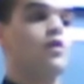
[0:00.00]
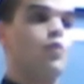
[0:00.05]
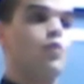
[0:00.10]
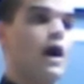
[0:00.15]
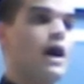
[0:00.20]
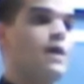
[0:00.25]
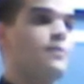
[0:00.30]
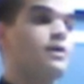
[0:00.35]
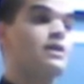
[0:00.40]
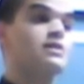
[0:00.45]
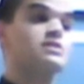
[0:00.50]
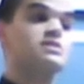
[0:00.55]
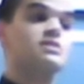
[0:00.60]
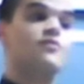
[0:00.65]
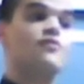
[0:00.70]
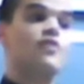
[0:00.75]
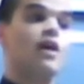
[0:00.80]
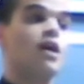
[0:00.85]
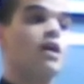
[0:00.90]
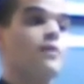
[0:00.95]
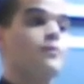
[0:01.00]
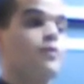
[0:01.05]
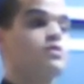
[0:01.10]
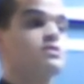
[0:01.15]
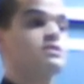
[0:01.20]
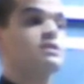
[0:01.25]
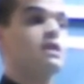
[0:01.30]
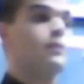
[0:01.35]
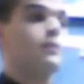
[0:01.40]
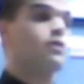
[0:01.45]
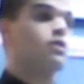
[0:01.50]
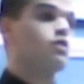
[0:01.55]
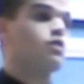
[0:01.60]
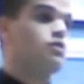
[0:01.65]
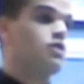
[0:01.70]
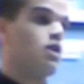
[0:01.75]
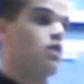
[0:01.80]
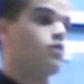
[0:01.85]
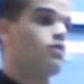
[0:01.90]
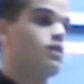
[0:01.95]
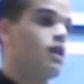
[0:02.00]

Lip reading: Right? Because the variable is a number you don't